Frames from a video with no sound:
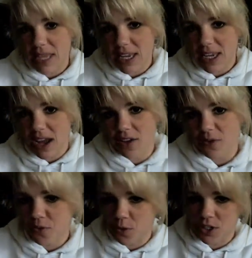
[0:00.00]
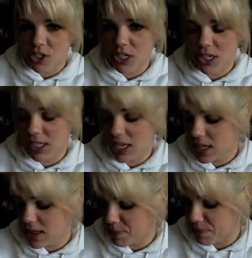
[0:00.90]

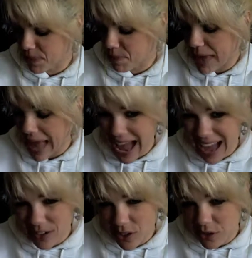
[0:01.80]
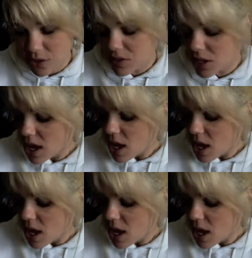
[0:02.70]
Unfortunately, the bad news